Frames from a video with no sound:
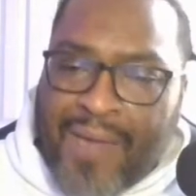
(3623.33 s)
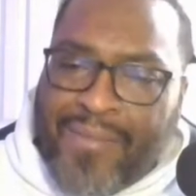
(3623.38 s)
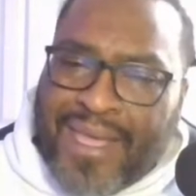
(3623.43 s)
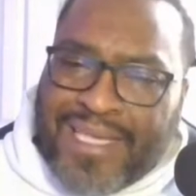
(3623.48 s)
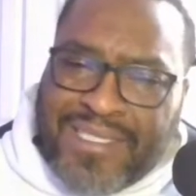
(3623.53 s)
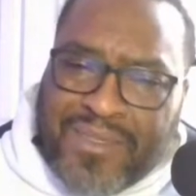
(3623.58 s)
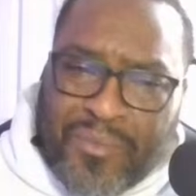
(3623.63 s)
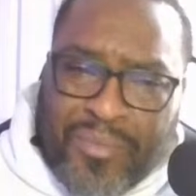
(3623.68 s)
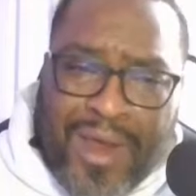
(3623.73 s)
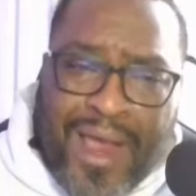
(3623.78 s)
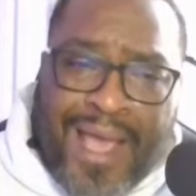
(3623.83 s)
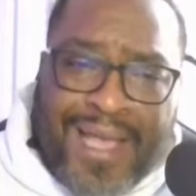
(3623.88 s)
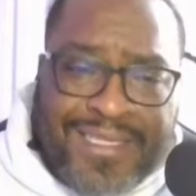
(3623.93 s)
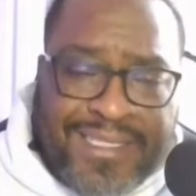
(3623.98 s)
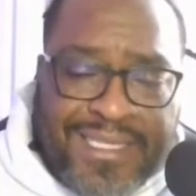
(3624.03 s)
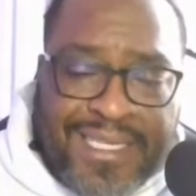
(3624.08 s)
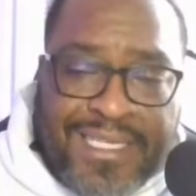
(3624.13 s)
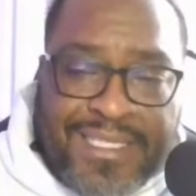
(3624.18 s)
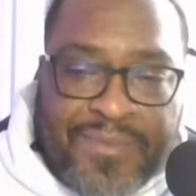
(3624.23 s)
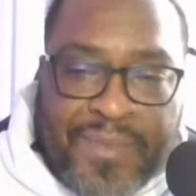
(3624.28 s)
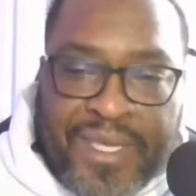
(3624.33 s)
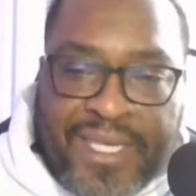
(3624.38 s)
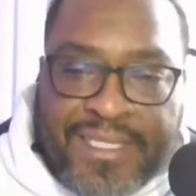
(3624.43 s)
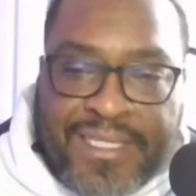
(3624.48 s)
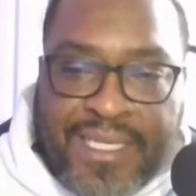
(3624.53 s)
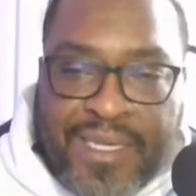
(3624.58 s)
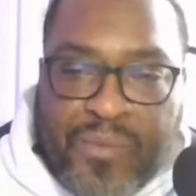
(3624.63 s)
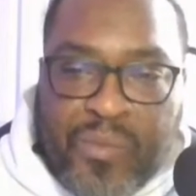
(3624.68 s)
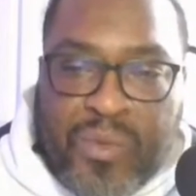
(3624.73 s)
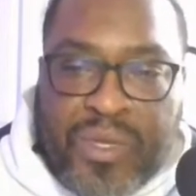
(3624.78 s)
I'm not surprised. These men
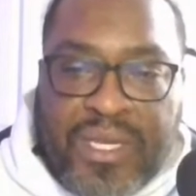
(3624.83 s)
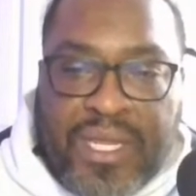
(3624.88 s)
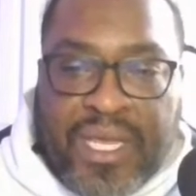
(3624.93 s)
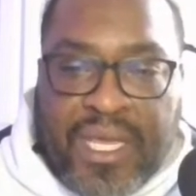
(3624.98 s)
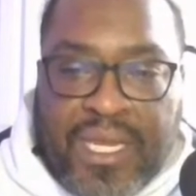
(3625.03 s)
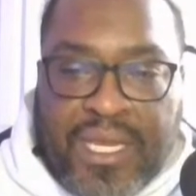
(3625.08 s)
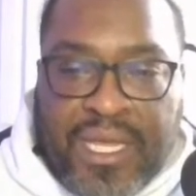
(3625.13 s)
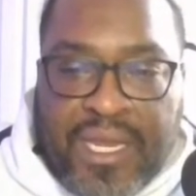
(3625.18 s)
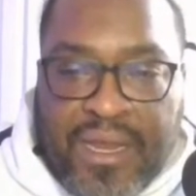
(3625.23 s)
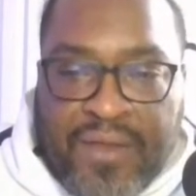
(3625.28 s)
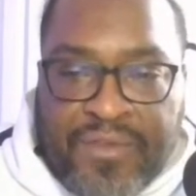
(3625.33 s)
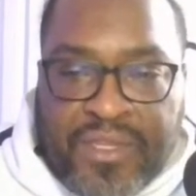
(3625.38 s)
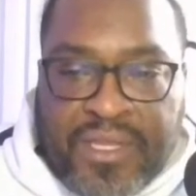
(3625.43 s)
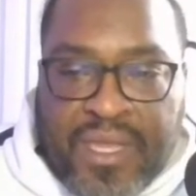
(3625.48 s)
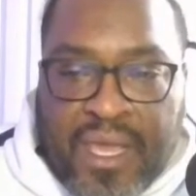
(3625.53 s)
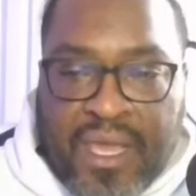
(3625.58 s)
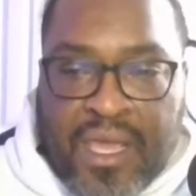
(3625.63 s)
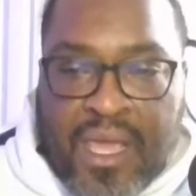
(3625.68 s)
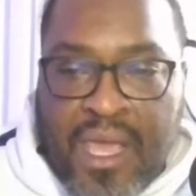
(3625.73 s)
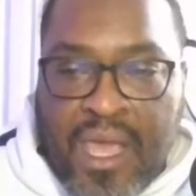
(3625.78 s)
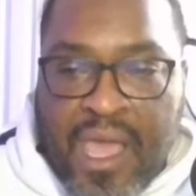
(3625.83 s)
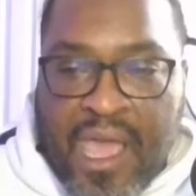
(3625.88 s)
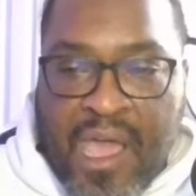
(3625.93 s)
sleep with any and everything.